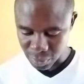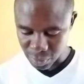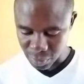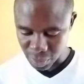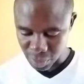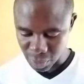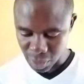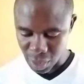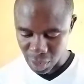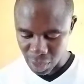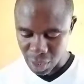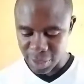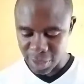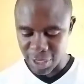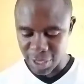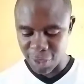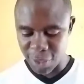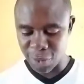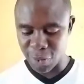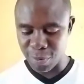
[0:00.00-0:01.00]

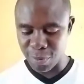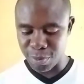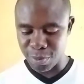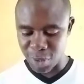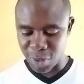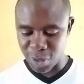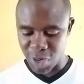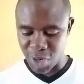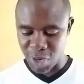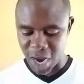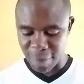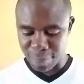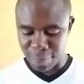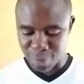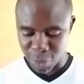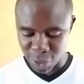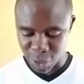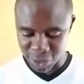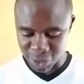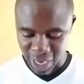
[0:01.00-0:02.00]
Then you have Bruce
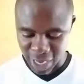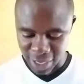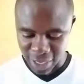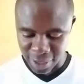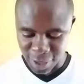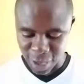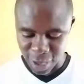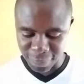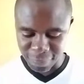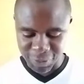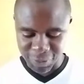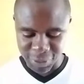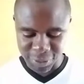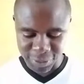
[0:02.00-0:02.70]
and Longview.